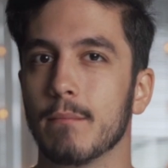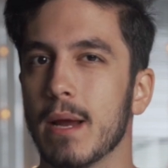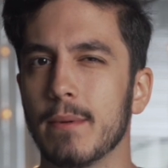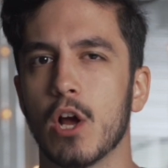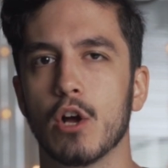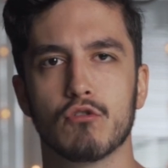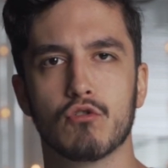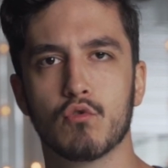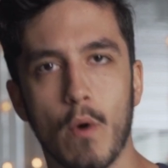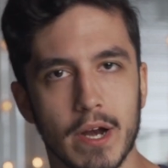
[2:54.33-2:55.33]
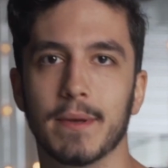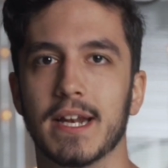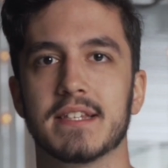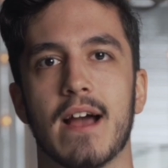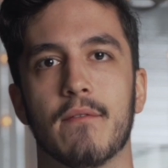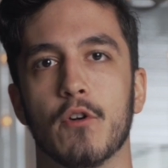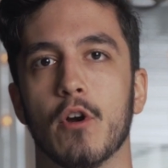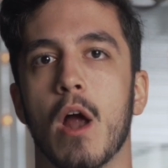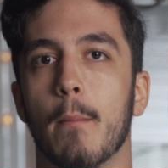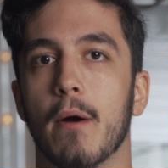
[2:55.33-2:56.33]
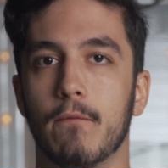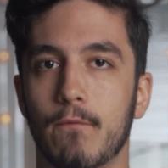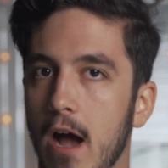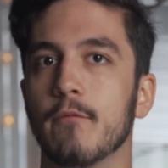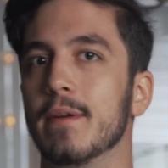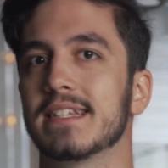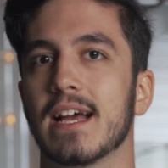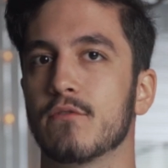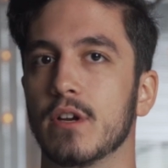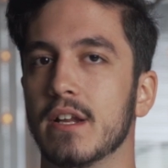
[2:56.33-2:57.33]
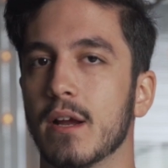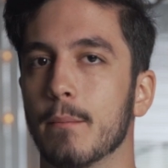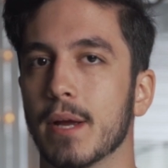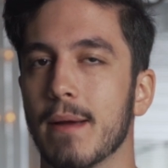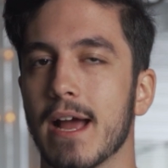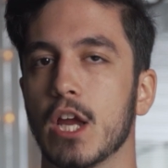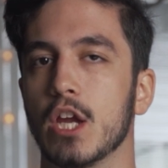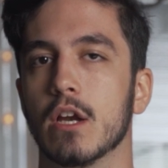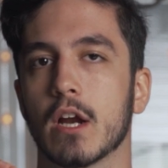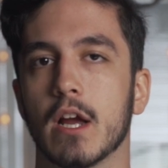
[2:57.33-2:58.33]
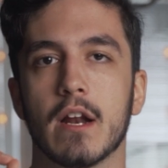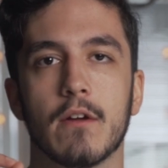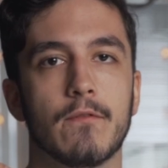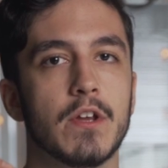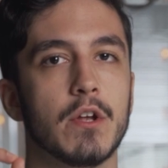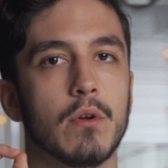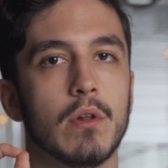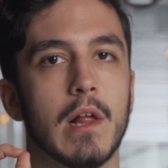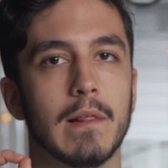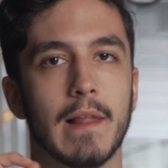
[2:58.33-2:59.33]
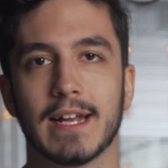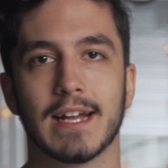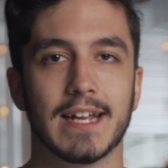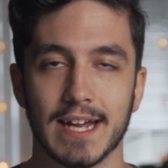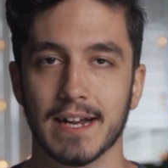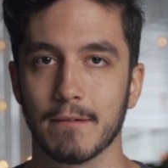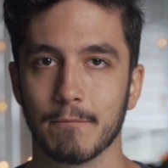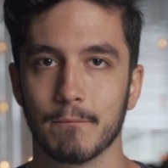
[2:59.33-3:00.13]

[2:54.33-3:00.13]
Maybe not 20 minutes after, but 5 minutes after eating a Big Mac, you're gonna feel like a king.